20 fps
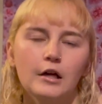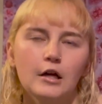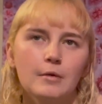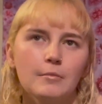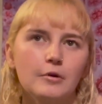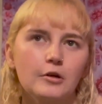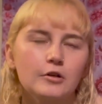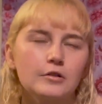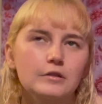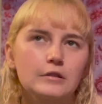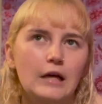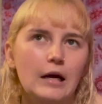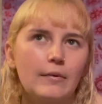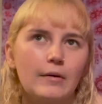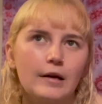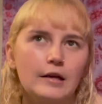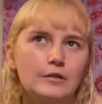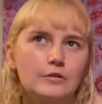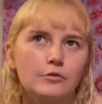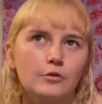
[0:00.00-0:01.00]
because now
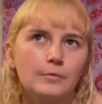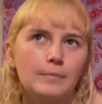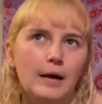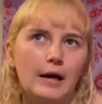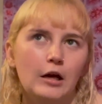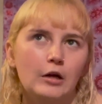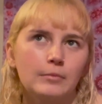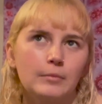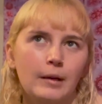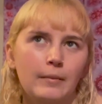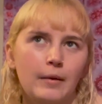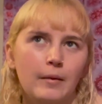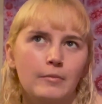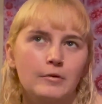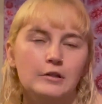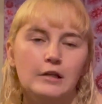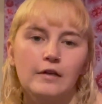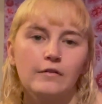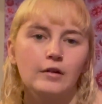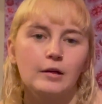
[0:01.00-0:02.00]
I just look back on my
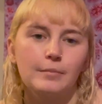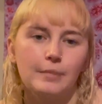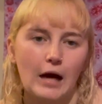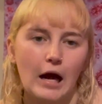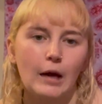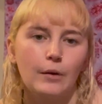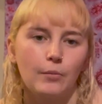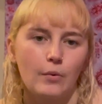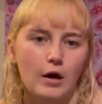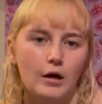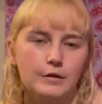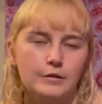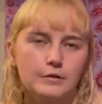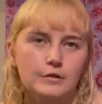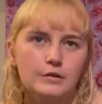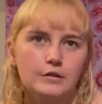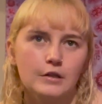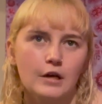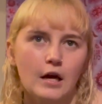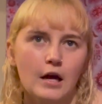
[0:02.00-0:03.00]
memories, even the bad
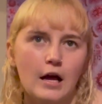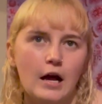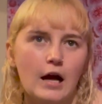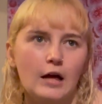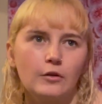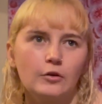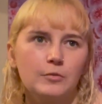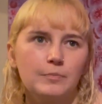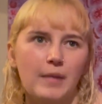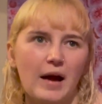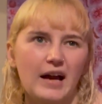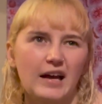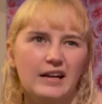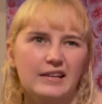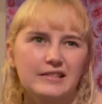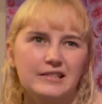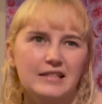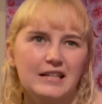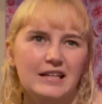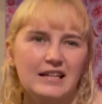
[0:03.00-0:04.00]
ones, I look back
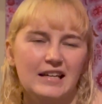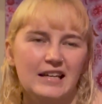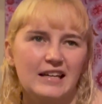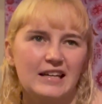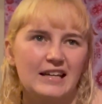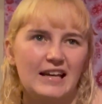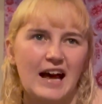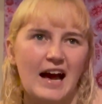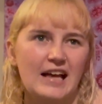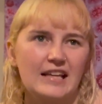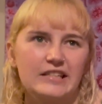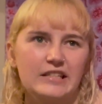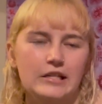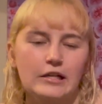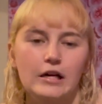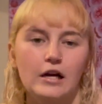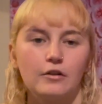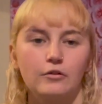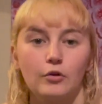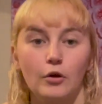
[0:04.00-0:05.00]
as it as
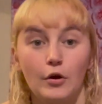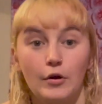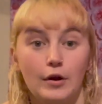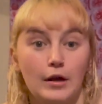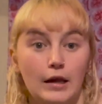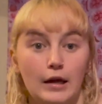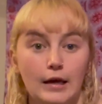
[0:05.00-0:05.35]
a learning